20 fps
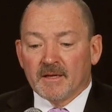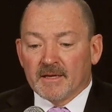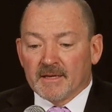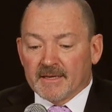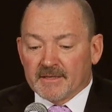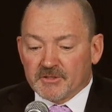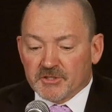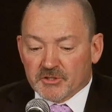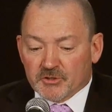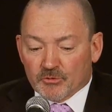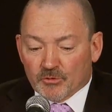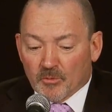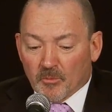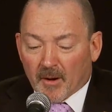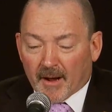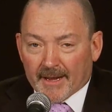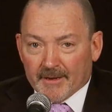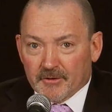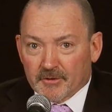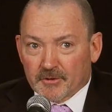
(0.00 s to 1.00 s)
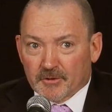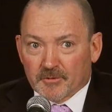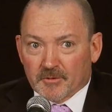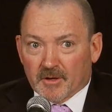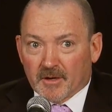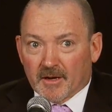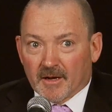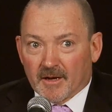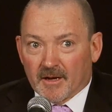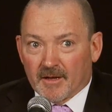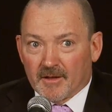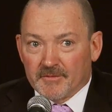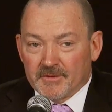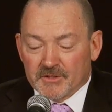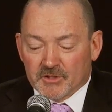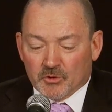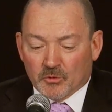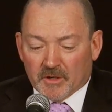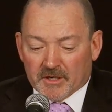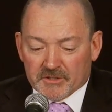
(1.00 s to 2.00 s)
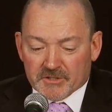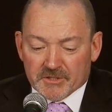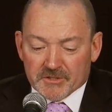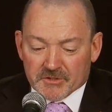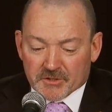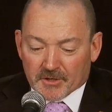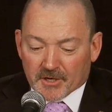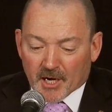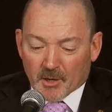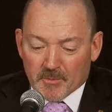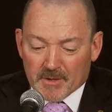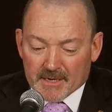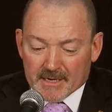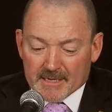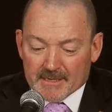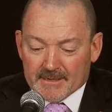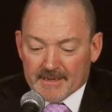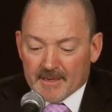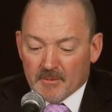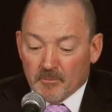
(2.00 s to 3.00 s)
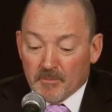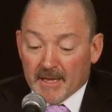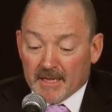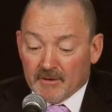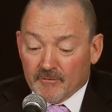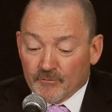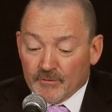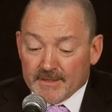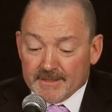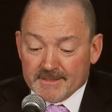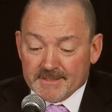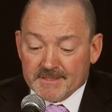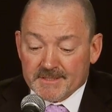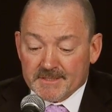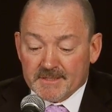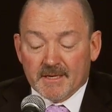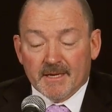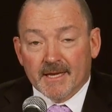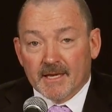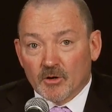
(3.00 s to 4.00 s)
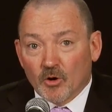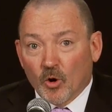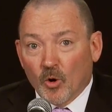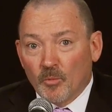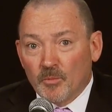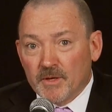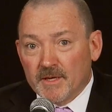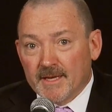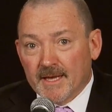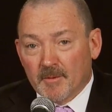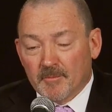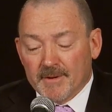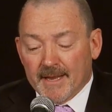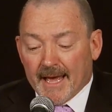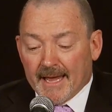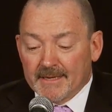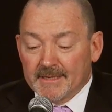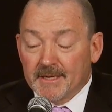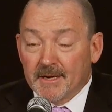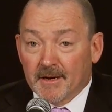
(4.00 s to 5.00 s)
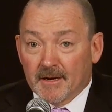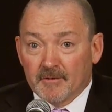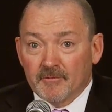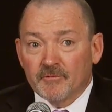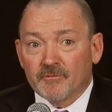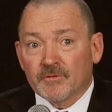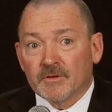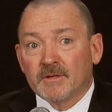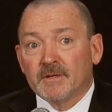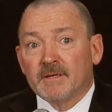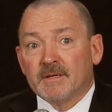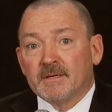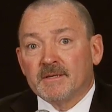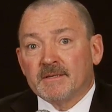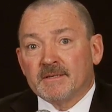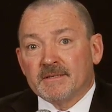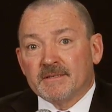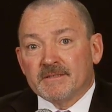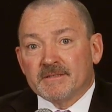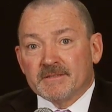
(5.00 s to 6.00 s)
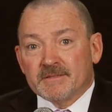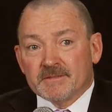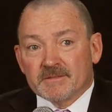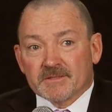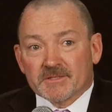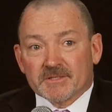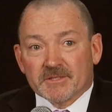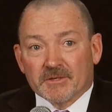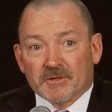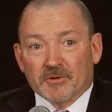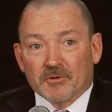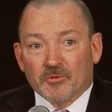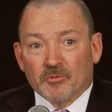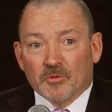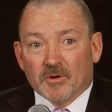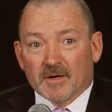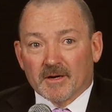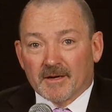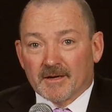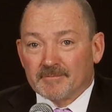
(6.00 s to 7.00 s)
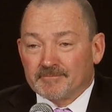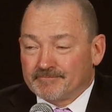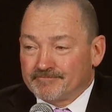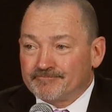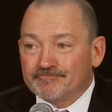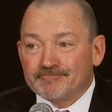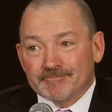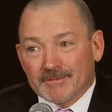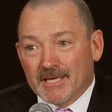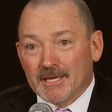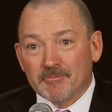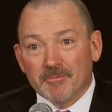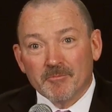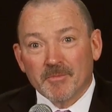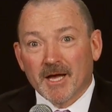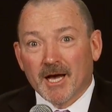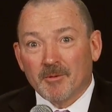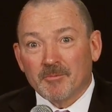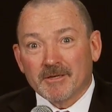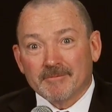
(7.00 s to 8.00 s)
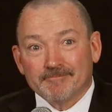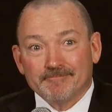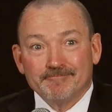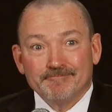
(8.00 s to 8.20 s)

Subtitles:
And just a reminder, these questions are coming in at benefits@opm.gov. So keep them coming.